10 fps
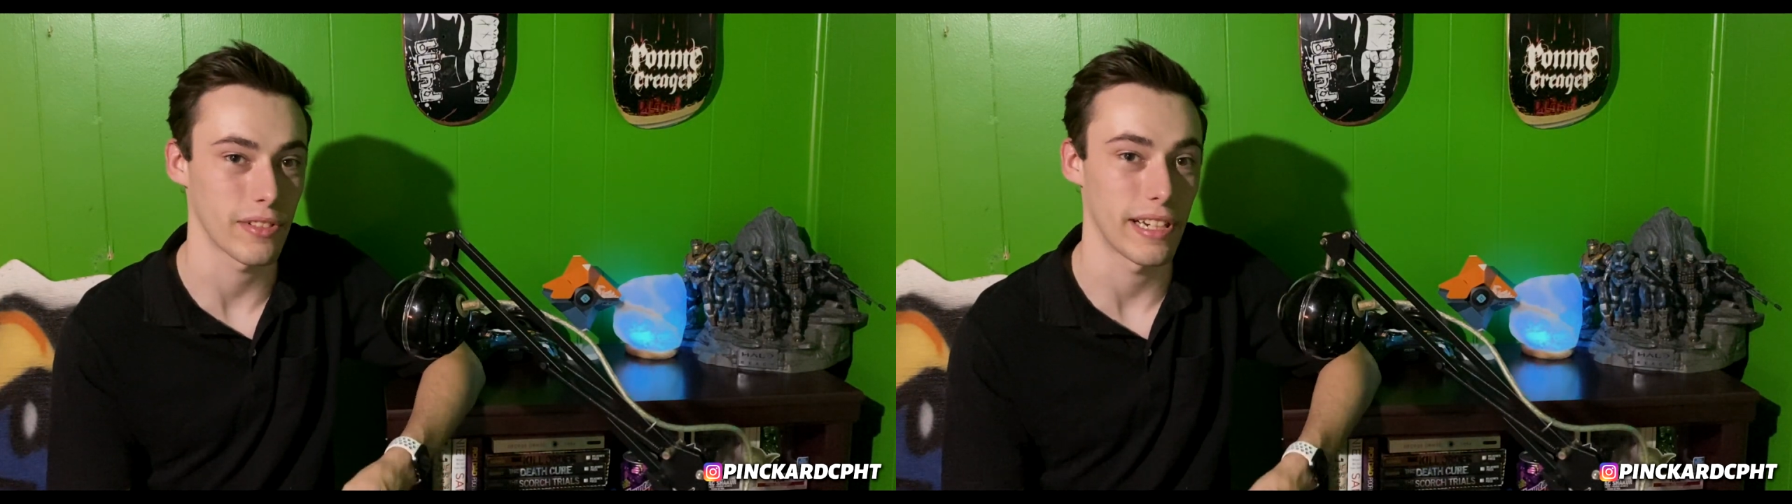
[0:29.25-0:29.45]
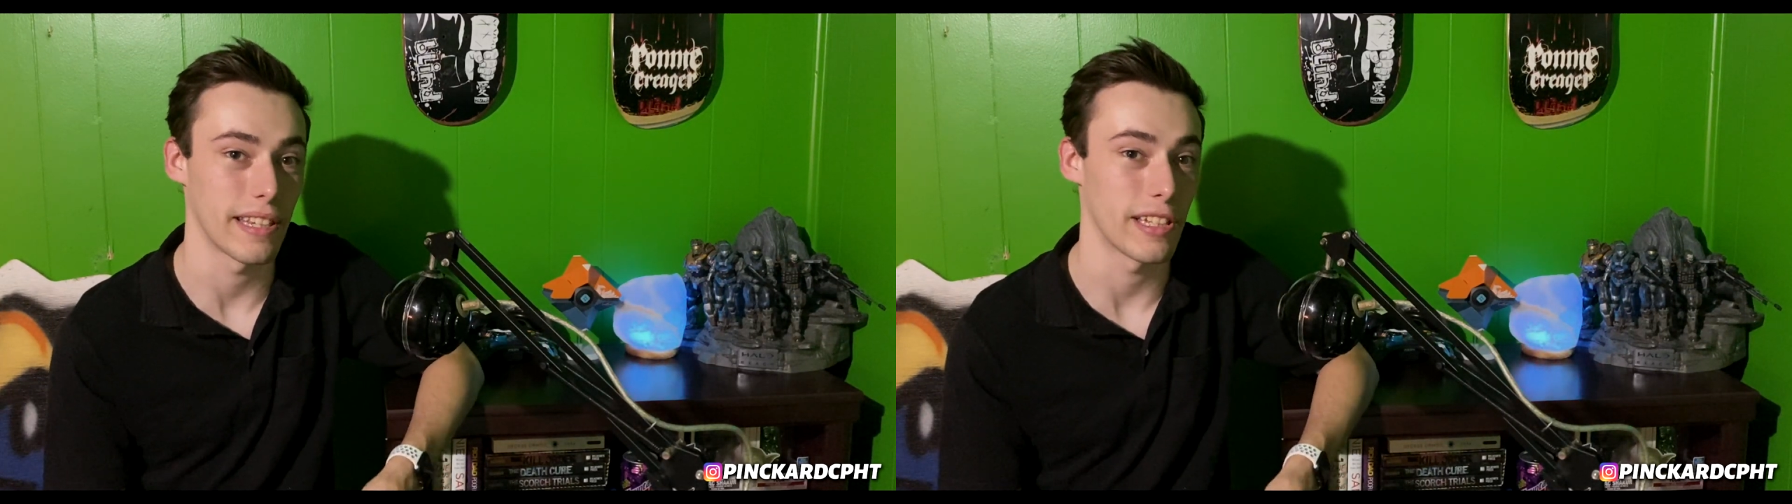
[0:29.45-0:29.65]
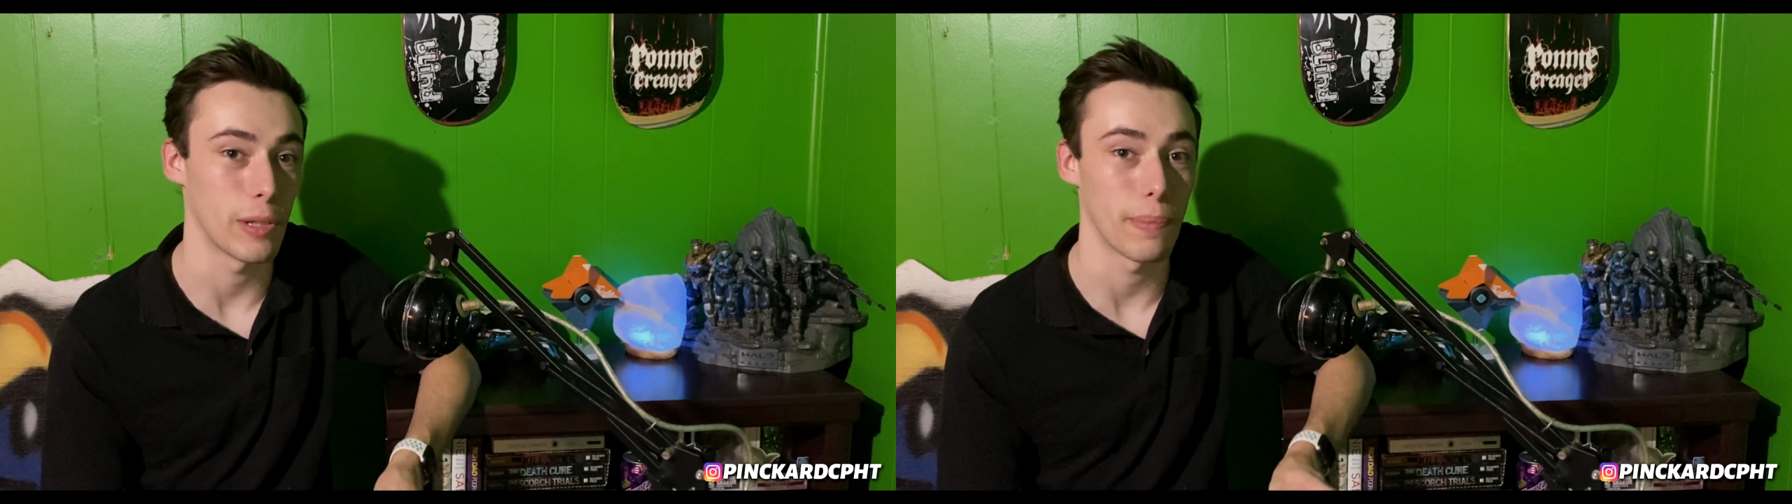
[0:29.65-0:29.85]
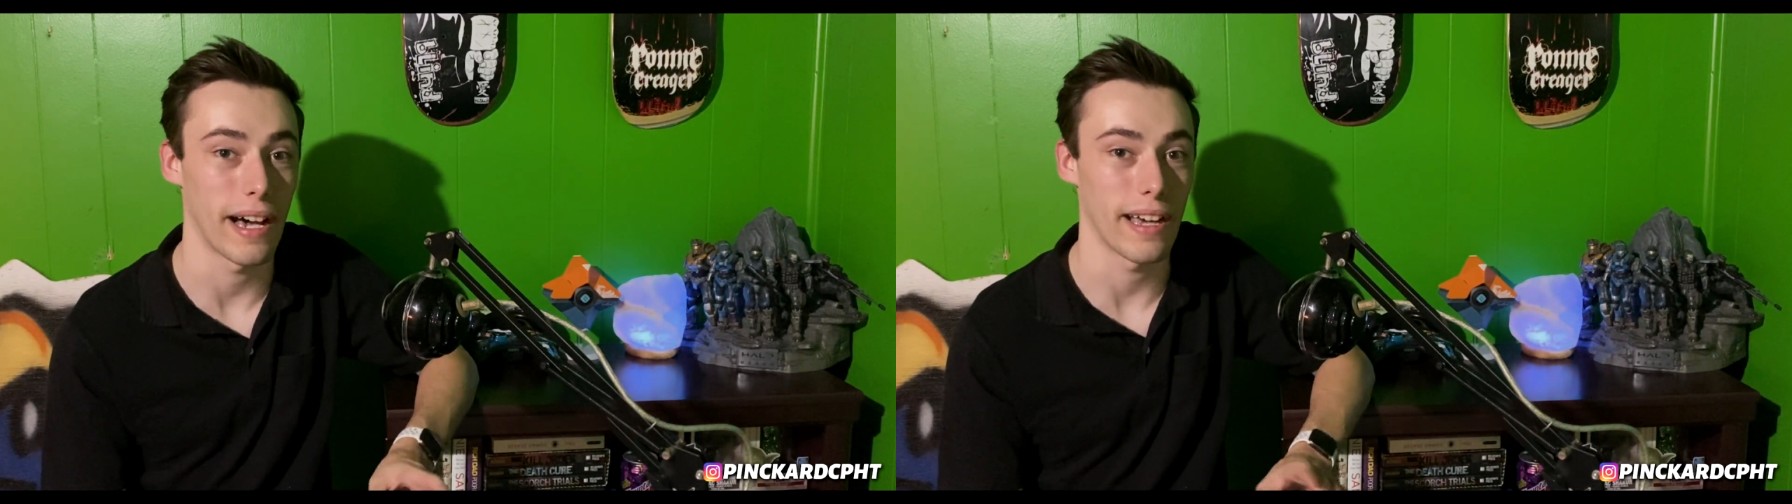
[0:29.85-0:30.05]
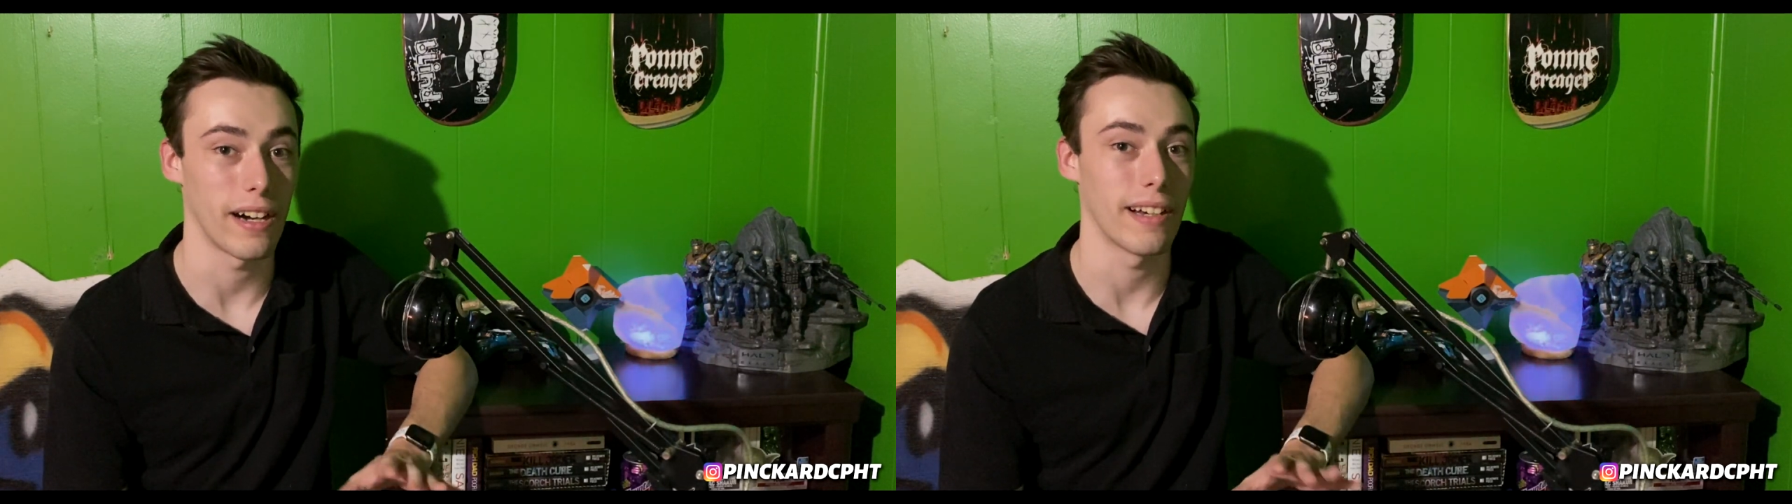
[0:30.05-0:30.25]
or anything you
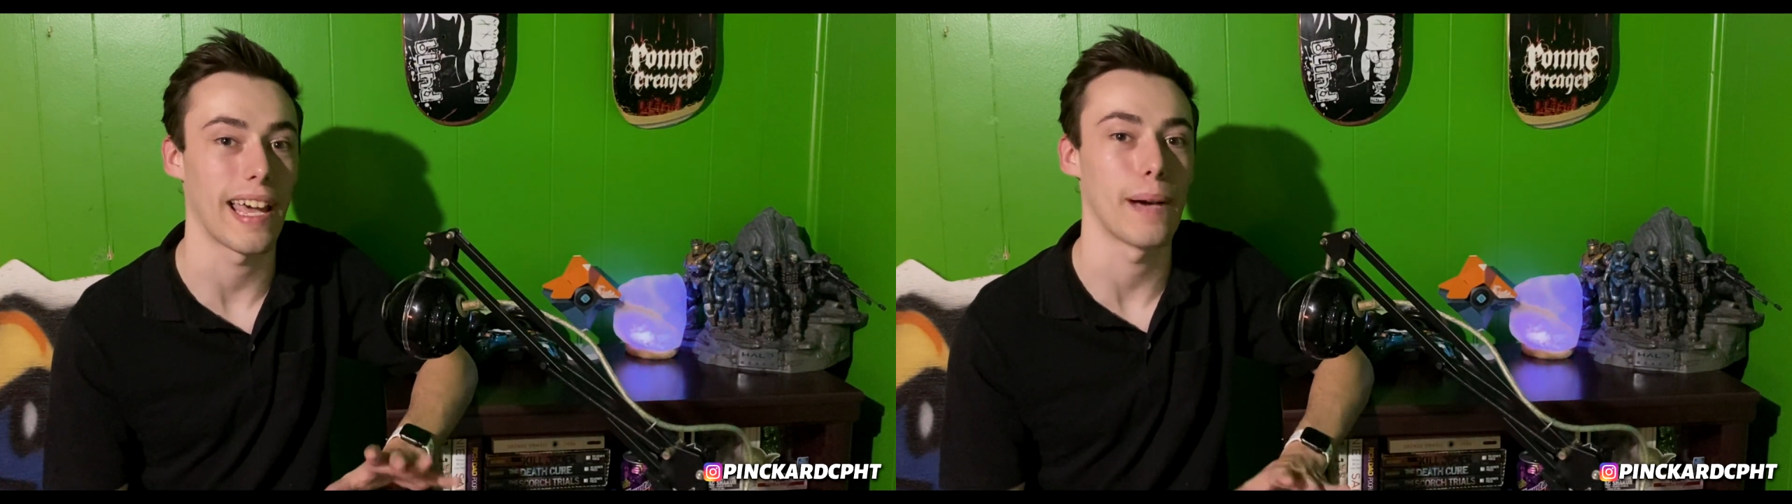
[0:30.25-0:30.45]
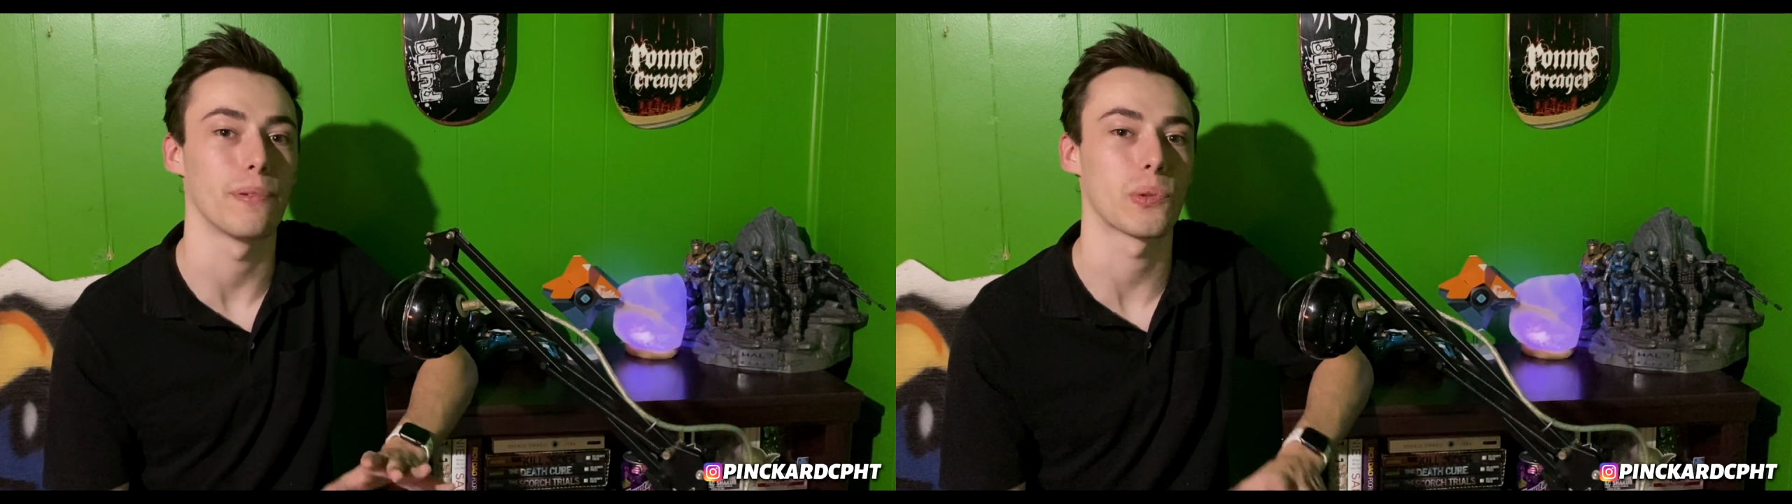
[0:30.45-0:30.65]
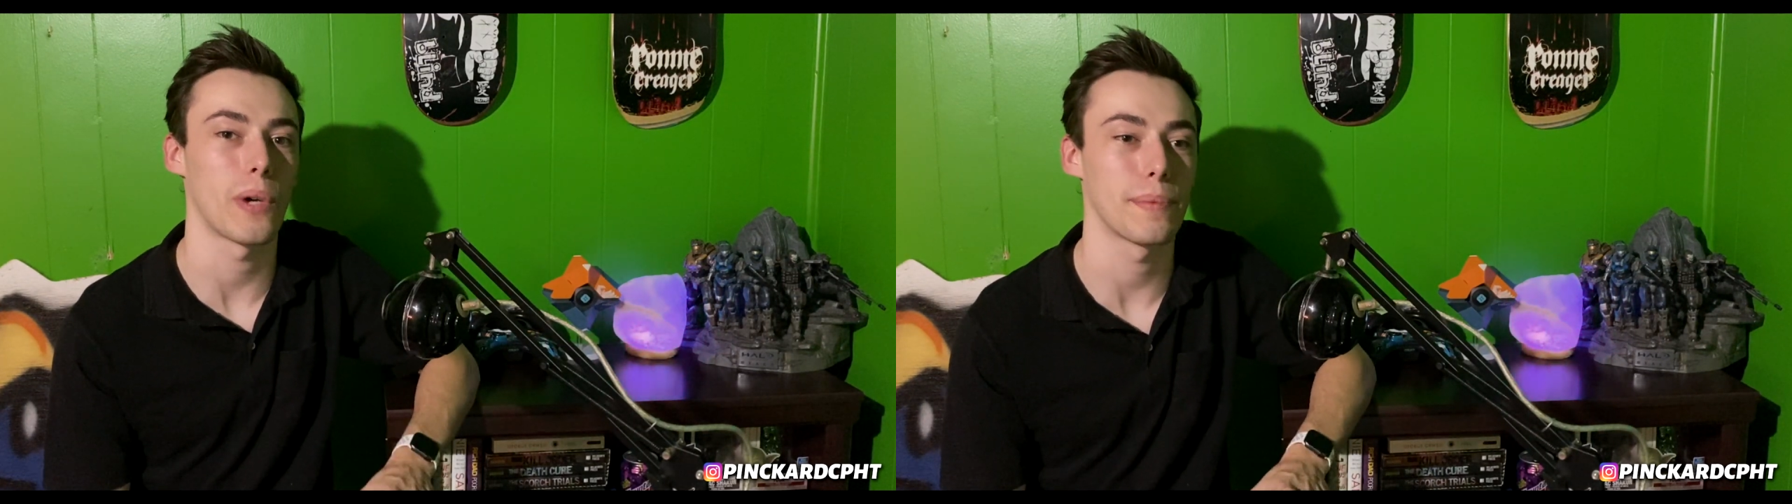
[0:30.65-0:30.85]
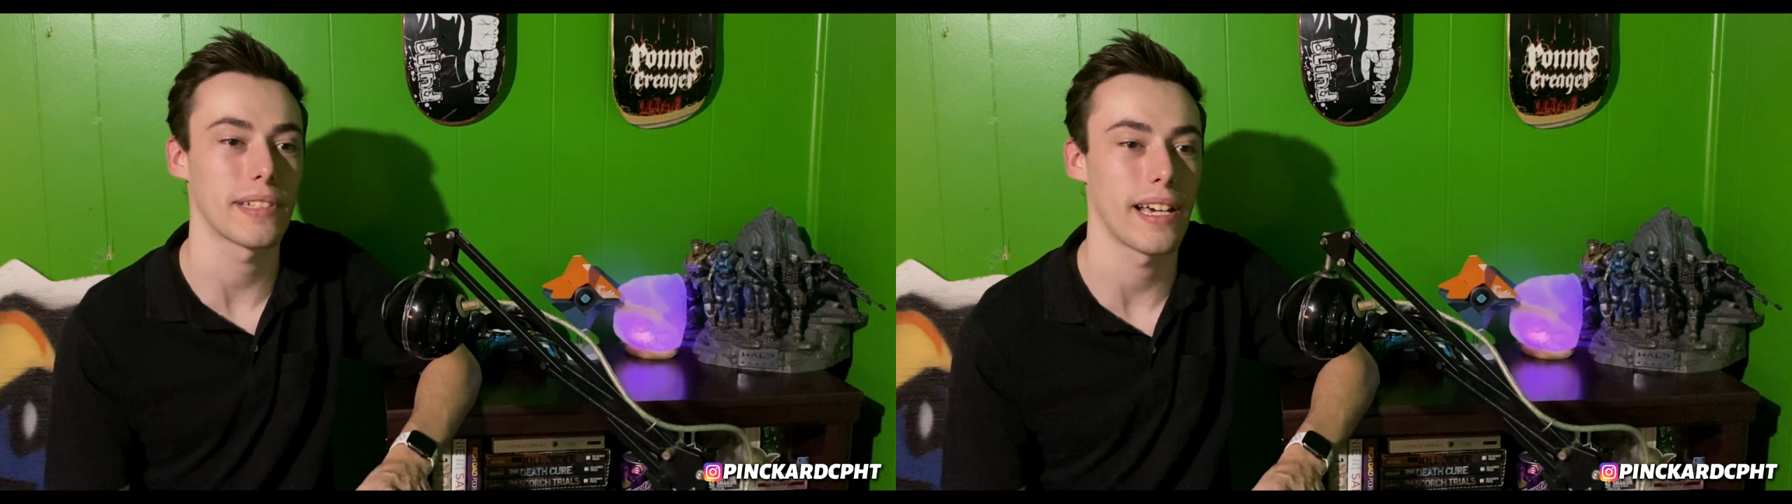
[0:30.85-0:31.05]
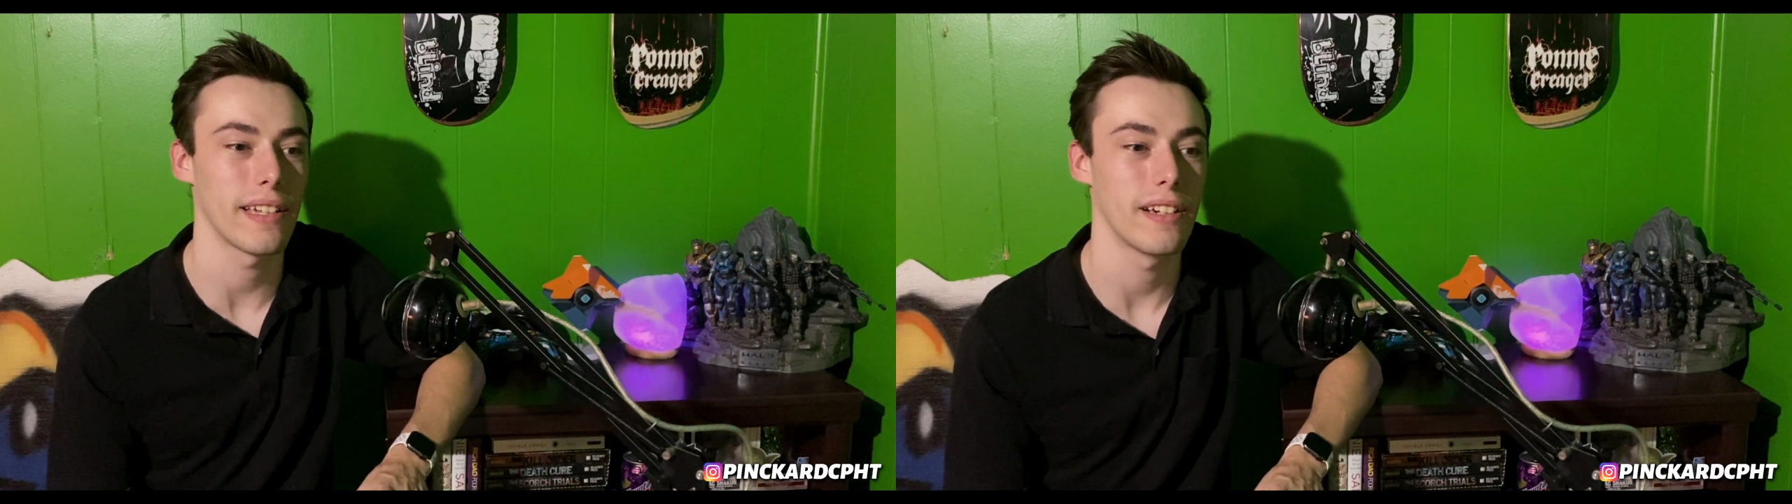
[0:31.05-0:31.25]
buy on Apple's
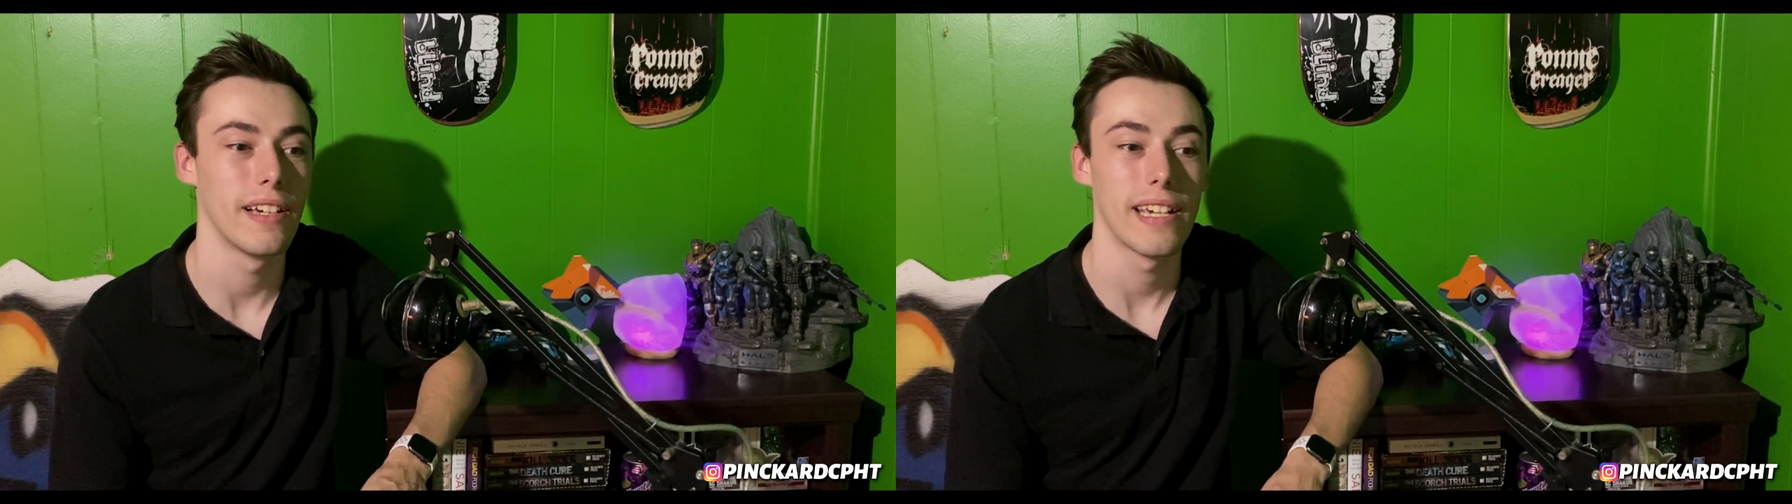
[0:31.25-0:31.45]
website,